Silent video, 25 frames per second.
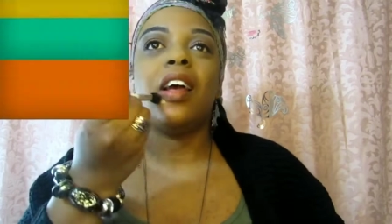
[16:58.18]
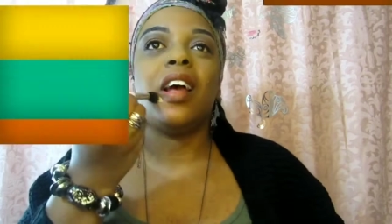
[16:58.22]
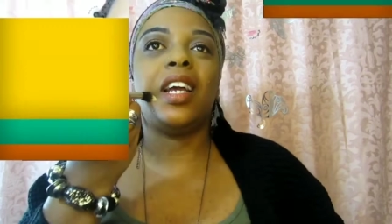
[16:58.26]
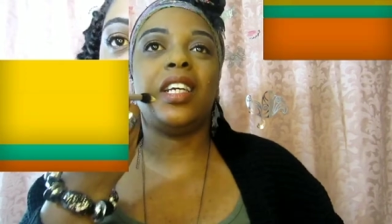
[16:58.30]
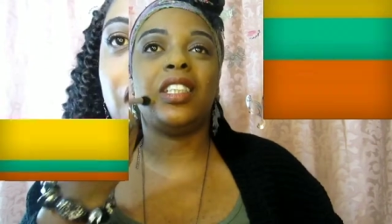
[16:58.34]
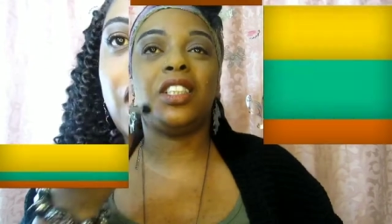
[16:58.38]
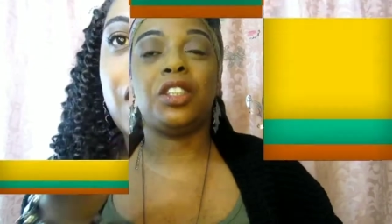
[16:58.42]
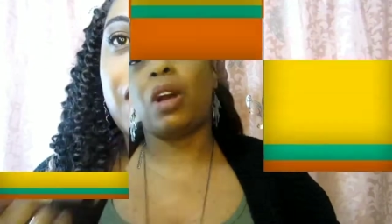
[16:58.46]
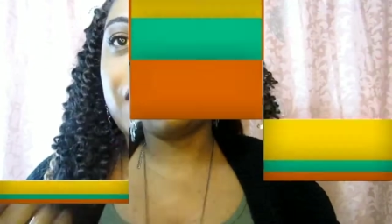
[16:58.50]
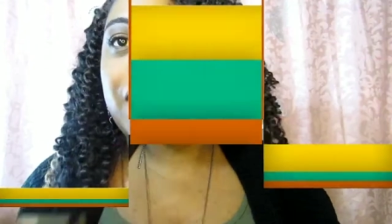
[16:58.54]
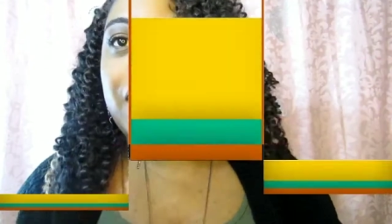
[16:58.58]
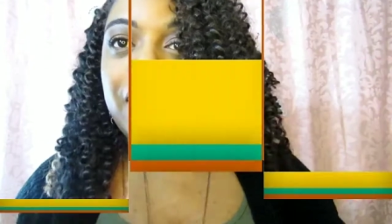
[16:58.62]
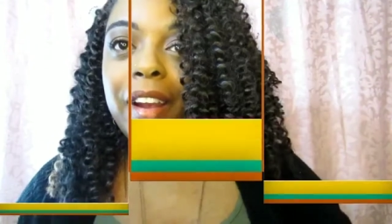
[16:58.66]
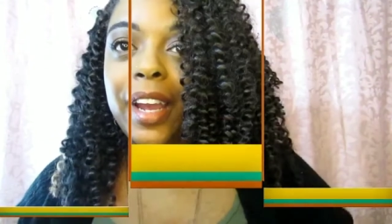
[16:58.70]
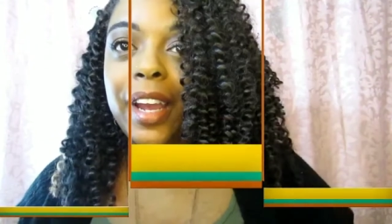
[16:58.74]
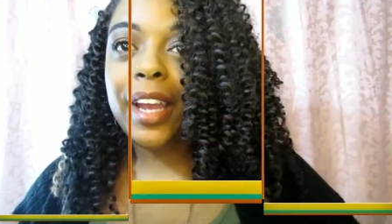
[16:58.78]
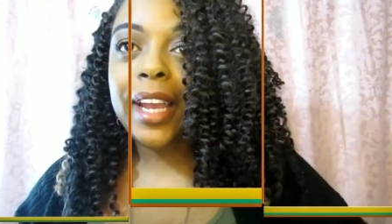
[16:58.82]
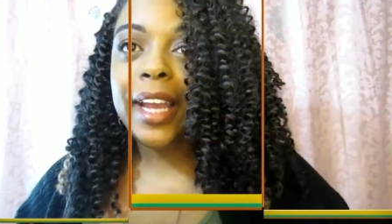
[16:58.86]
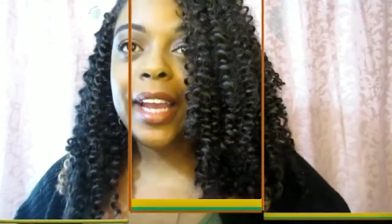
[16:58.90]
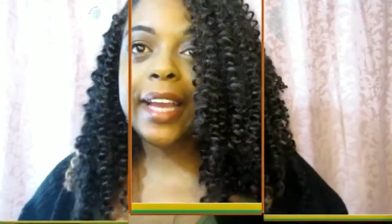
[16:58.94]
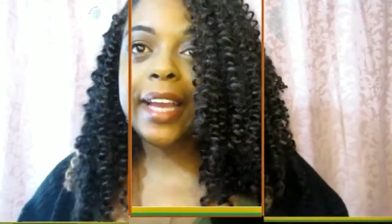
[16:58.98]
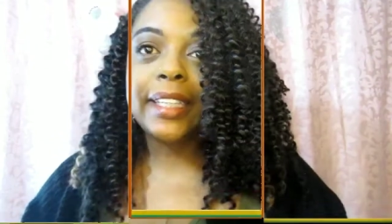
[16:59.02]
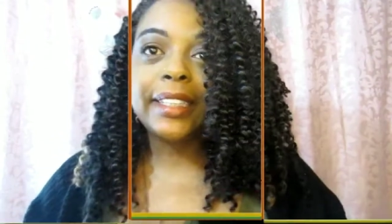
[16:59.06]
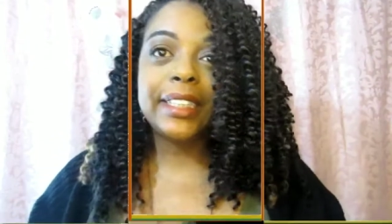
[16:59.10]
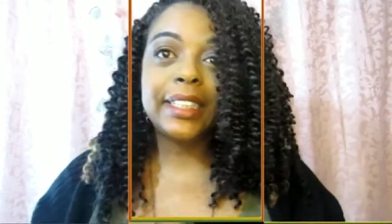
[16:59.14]
I try.
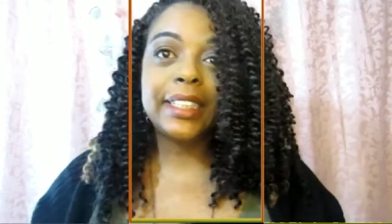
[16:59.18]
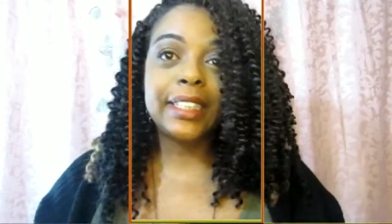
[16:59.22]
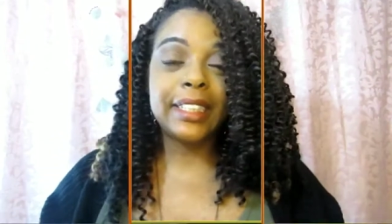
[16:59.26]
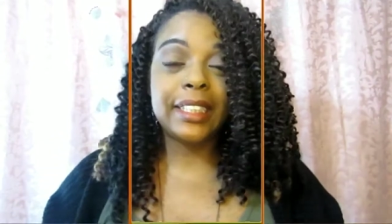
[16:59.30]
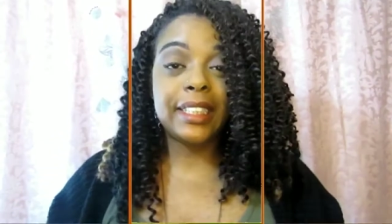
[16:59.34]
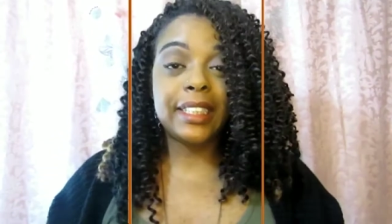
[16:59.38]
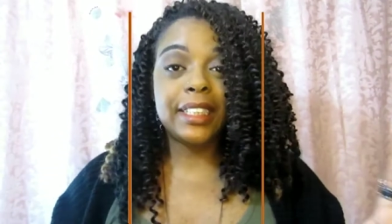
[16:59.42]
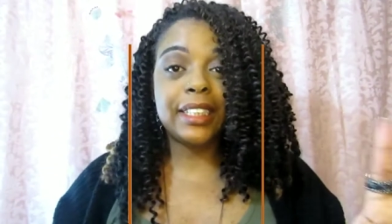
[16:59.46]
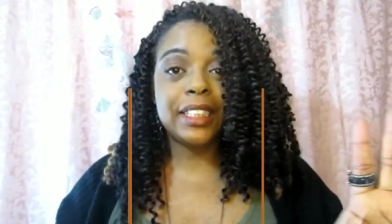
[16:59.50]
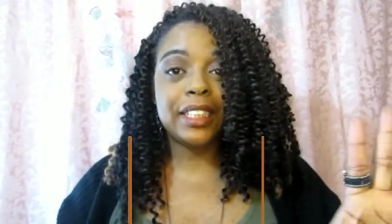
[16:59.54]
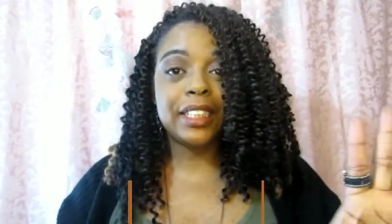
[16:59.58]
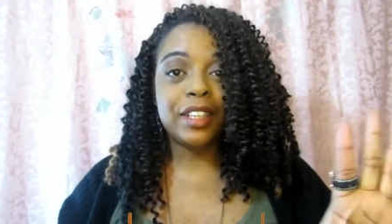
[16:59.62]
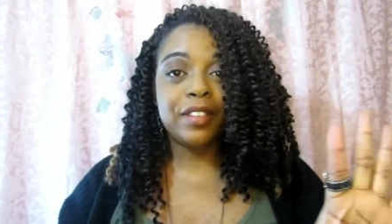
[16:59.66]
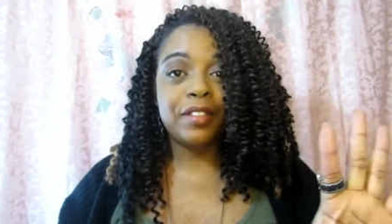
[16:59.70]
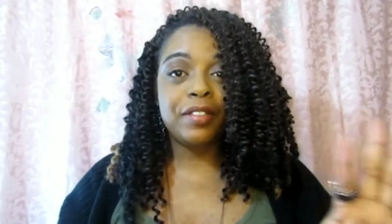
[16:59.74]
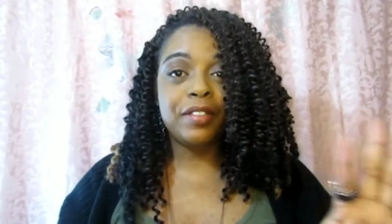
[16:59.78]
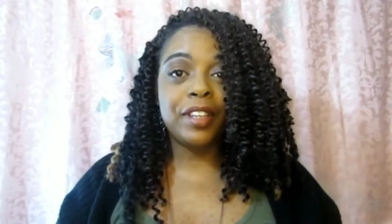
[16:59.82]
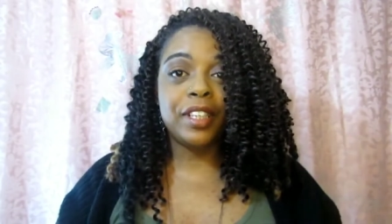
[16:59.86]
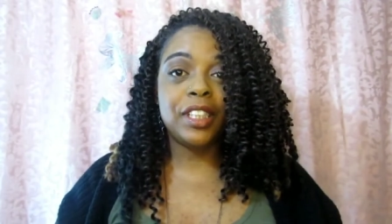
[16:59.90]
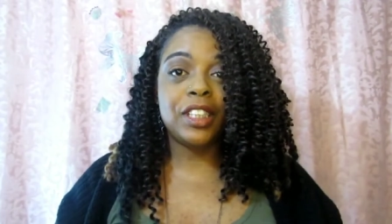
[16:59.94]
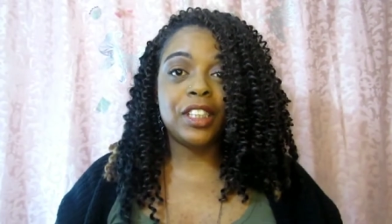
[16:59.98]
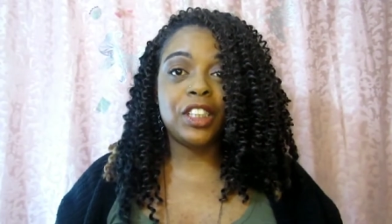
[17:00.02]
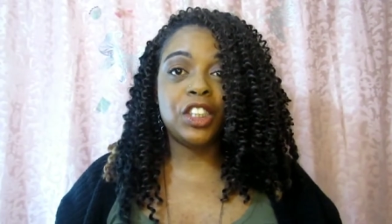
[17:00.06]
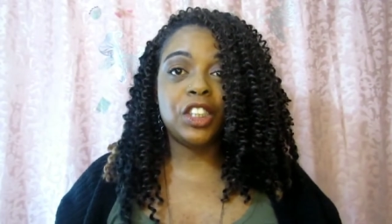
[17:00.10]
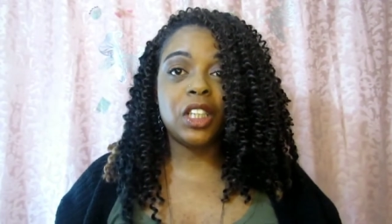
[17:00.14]
I try, I try, I try.
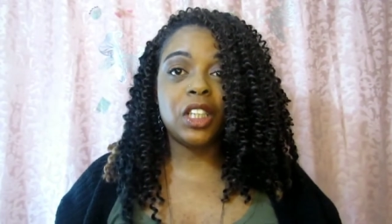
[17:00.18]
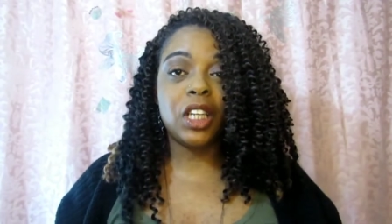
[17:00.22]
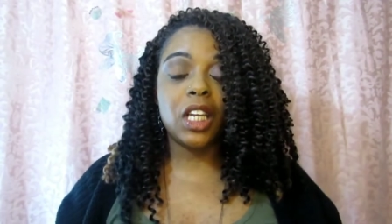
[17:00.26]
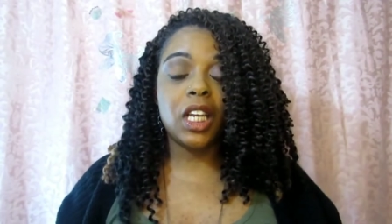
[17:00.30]
Finish.